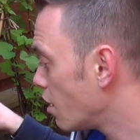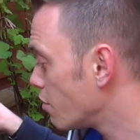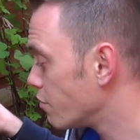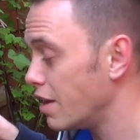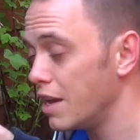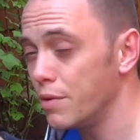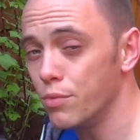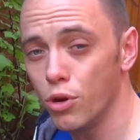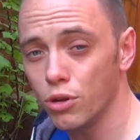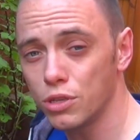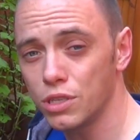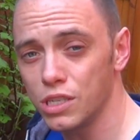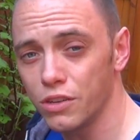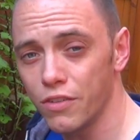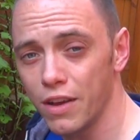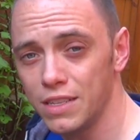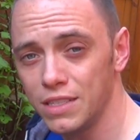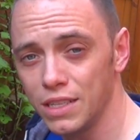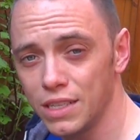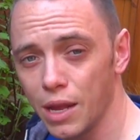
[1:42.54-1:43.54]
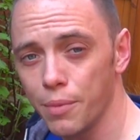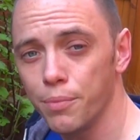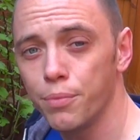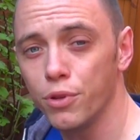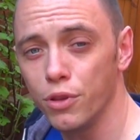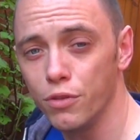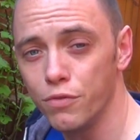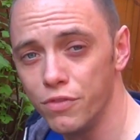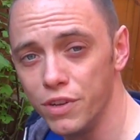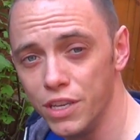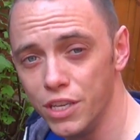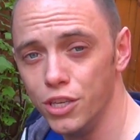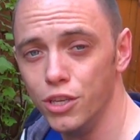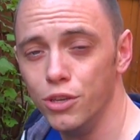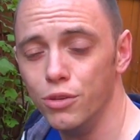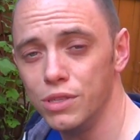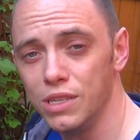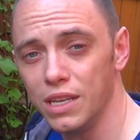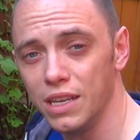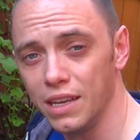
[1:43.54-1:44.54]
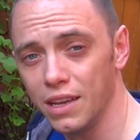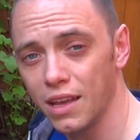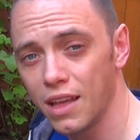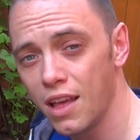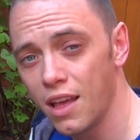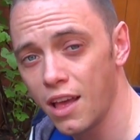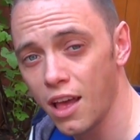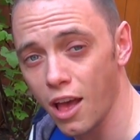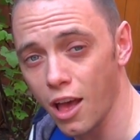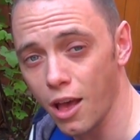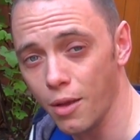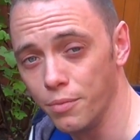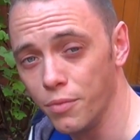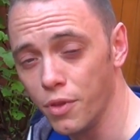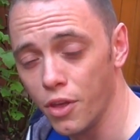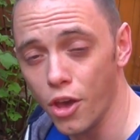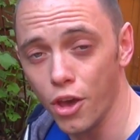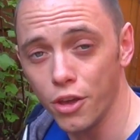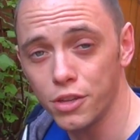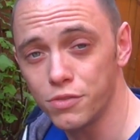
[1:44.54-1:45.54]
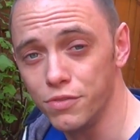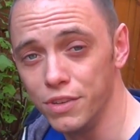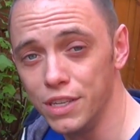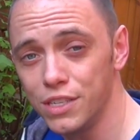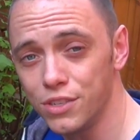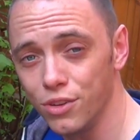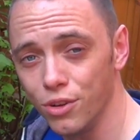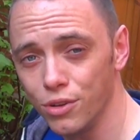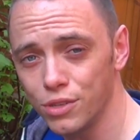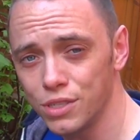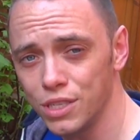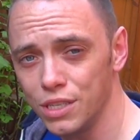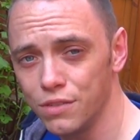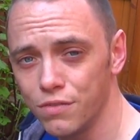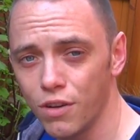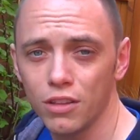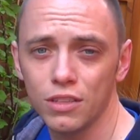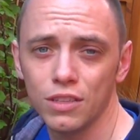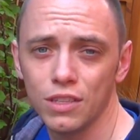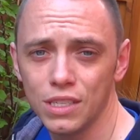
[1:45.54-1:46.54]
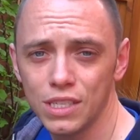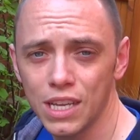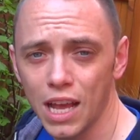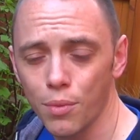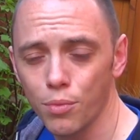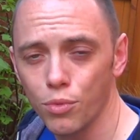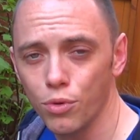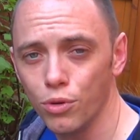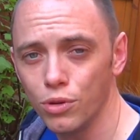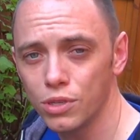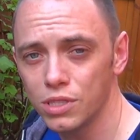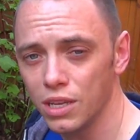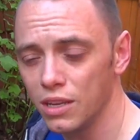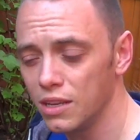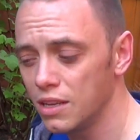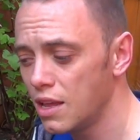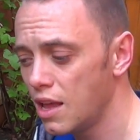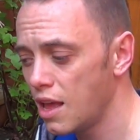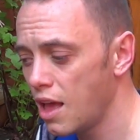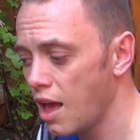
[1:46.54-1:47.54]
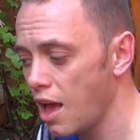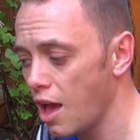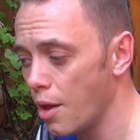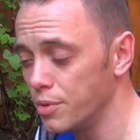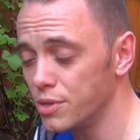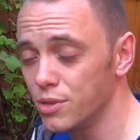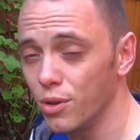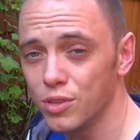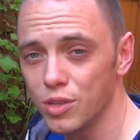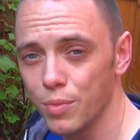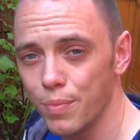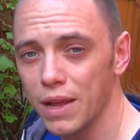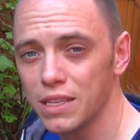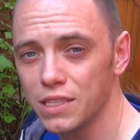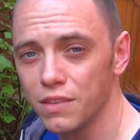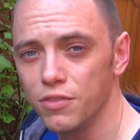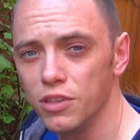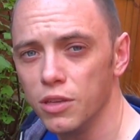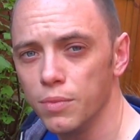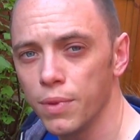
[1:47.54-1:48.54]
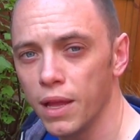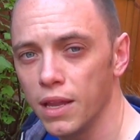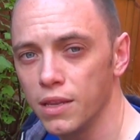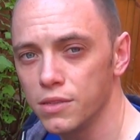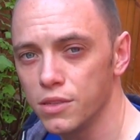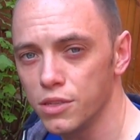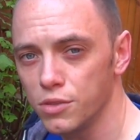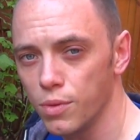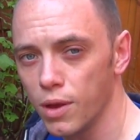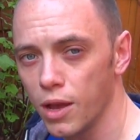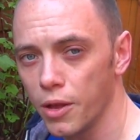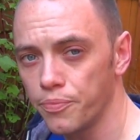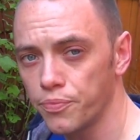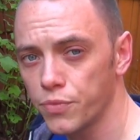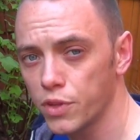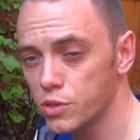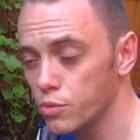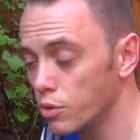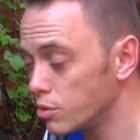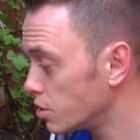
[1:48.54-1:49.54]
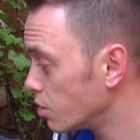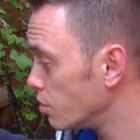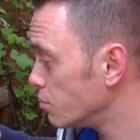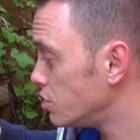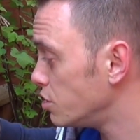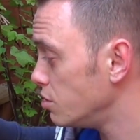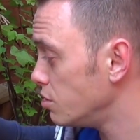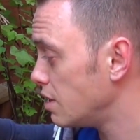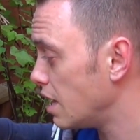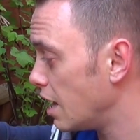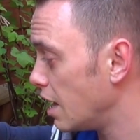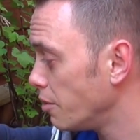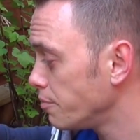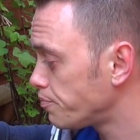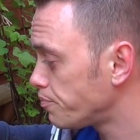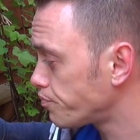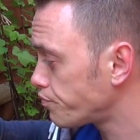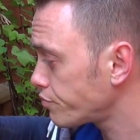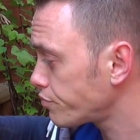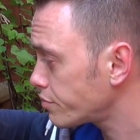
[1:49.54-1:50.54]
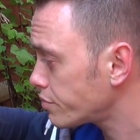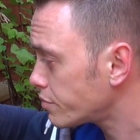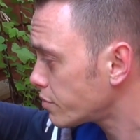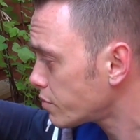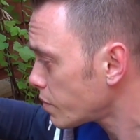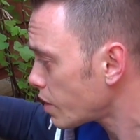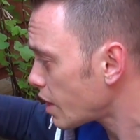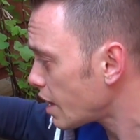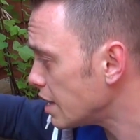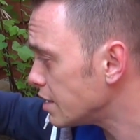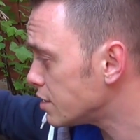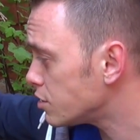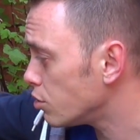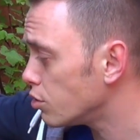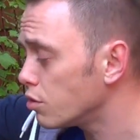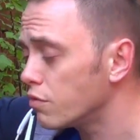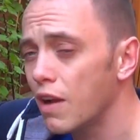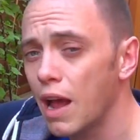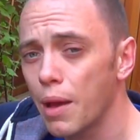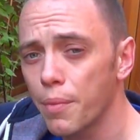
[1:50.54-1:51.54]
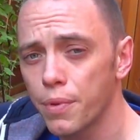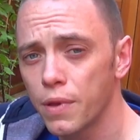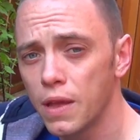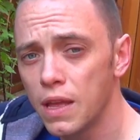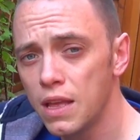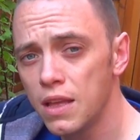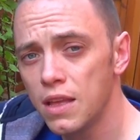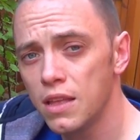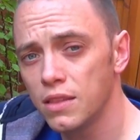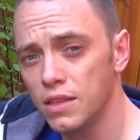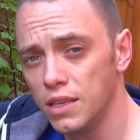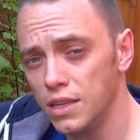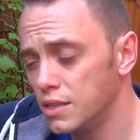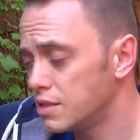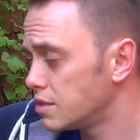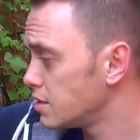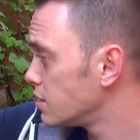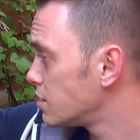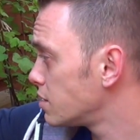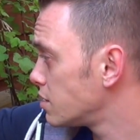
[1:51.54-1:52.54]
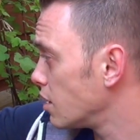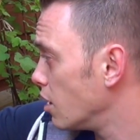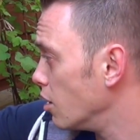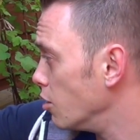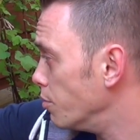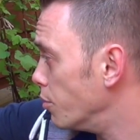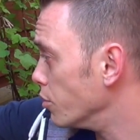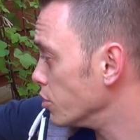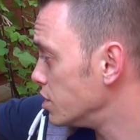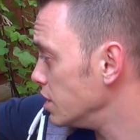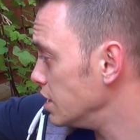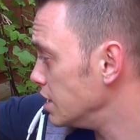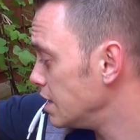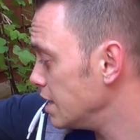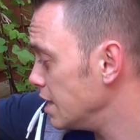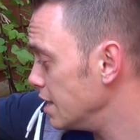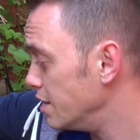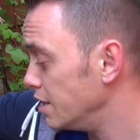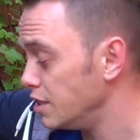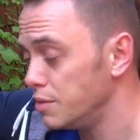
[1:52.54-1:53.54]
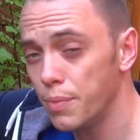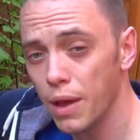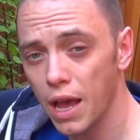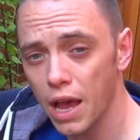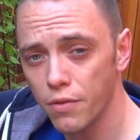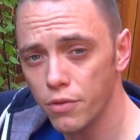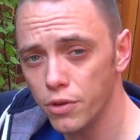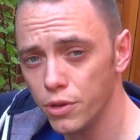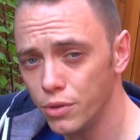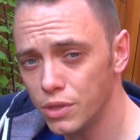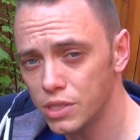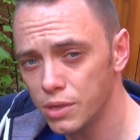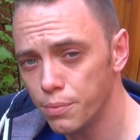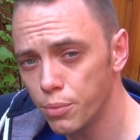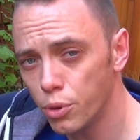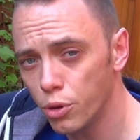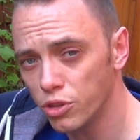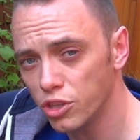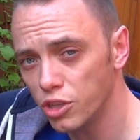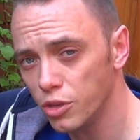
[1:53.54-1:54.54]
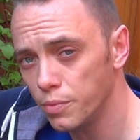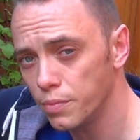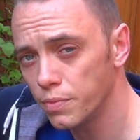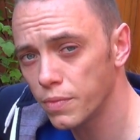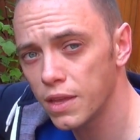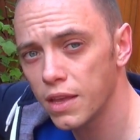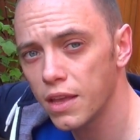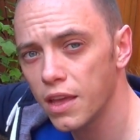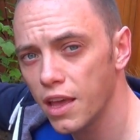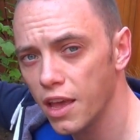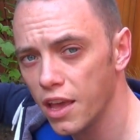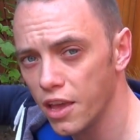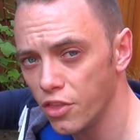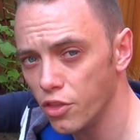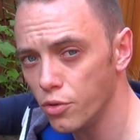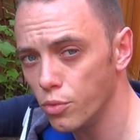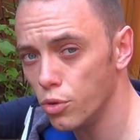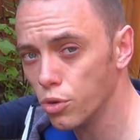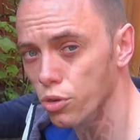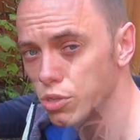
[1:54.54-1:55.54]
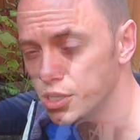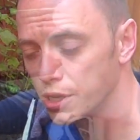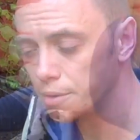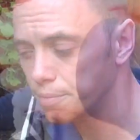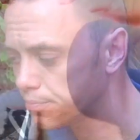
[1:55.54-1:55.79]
Rainwater is a great example of reusing Earth's resources rather than tap water. It's also better for the plants as well. So what I'm going to do now is to unwrap these slow bushes here, these bare roots, and put them in the water.